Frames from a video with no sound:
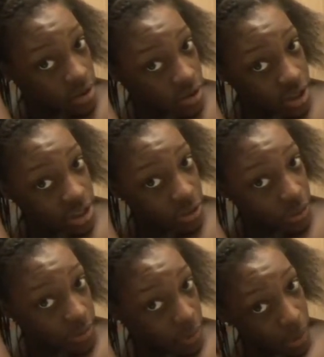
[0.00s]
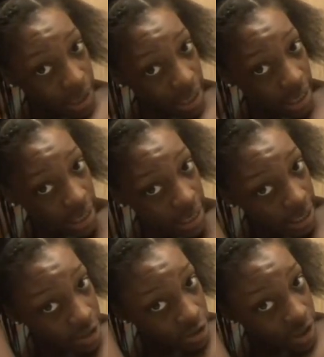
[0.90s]
just to avoid
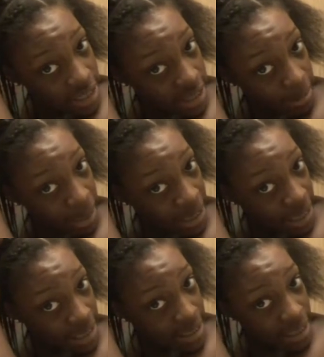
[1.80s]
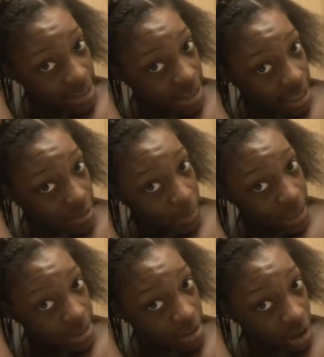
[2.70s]
any stress at my ends. That's where
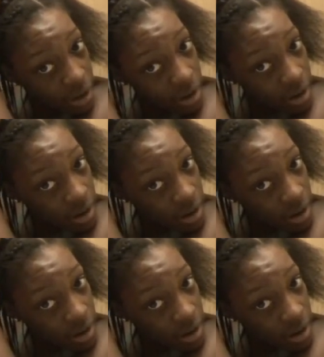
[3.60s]
I start,